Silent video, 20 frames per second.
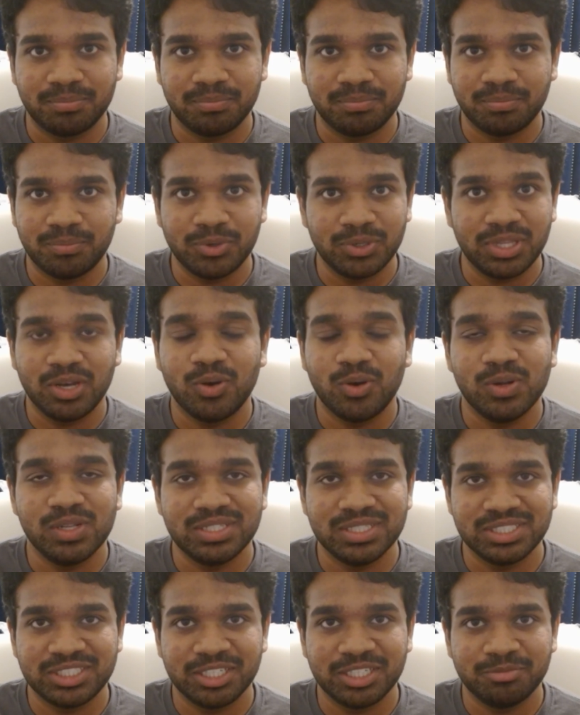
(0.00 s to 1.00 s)
put the whole
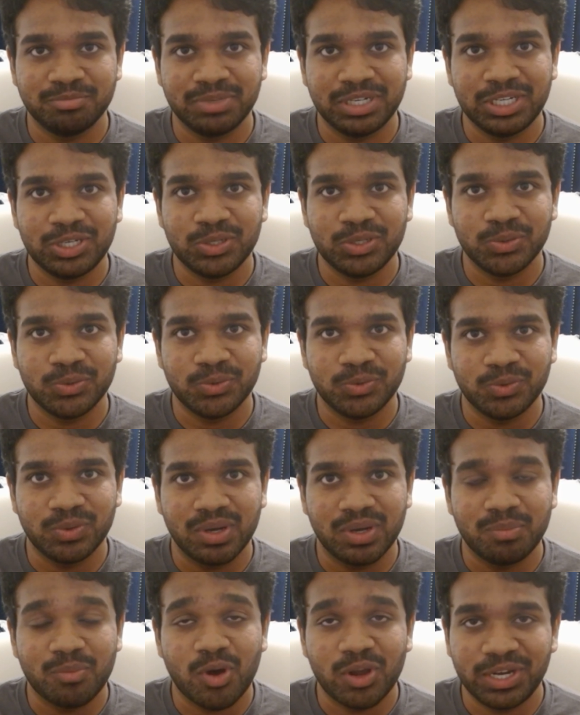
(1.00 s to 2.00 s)
system into
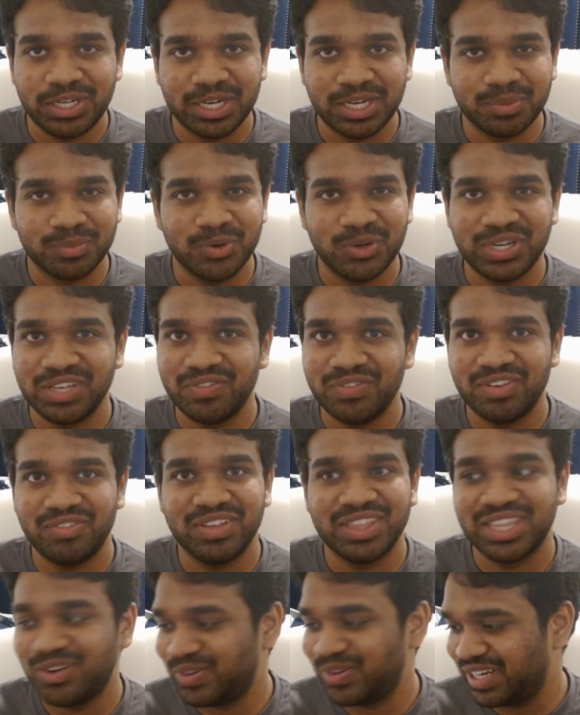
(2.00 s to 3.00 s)
a monitor mode even
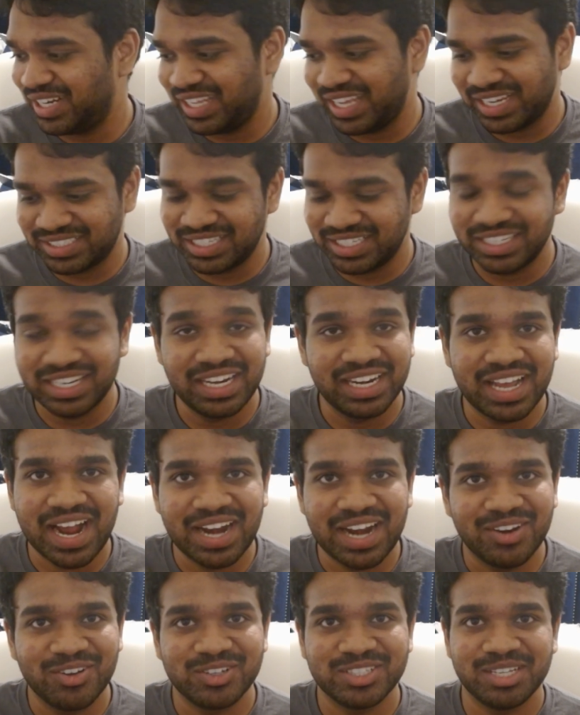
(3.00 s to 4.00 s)
without any external
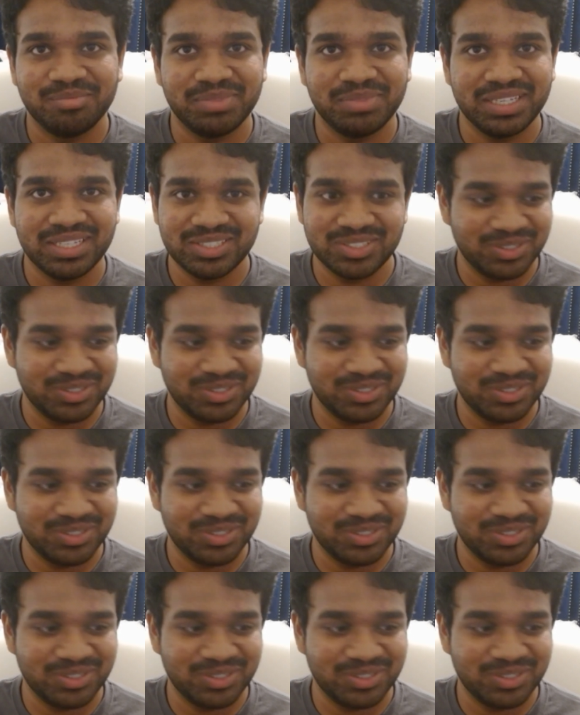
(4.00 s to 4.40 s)
card or something.